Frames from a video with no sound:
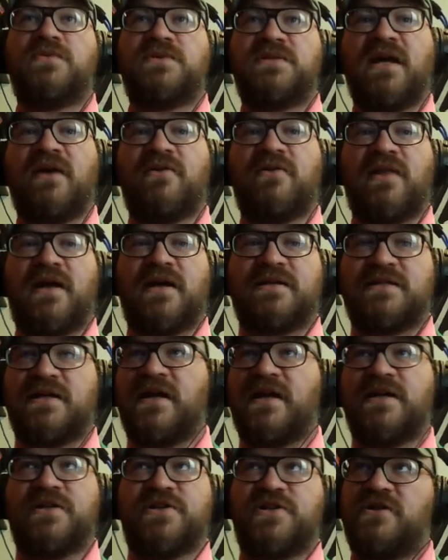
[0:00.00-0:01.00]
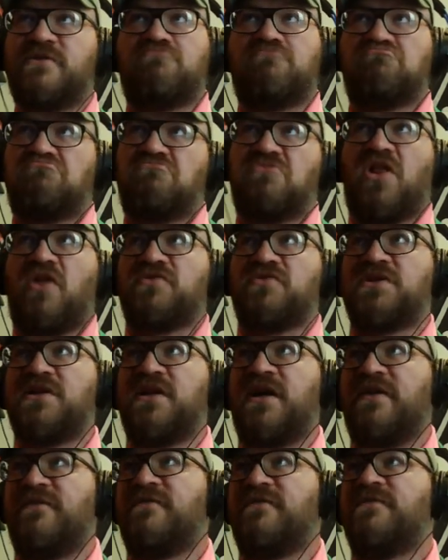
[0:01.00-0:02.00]
sterilizing agent. Close
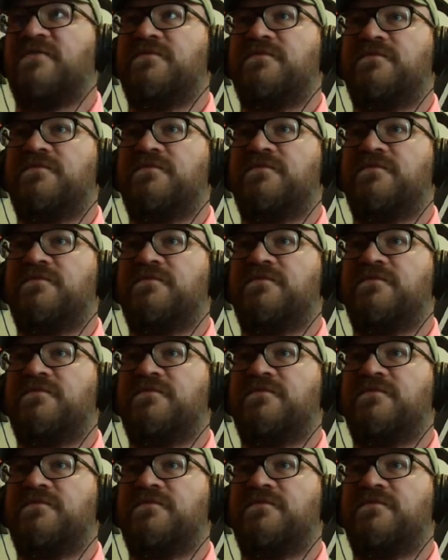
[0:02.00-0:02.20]
enough.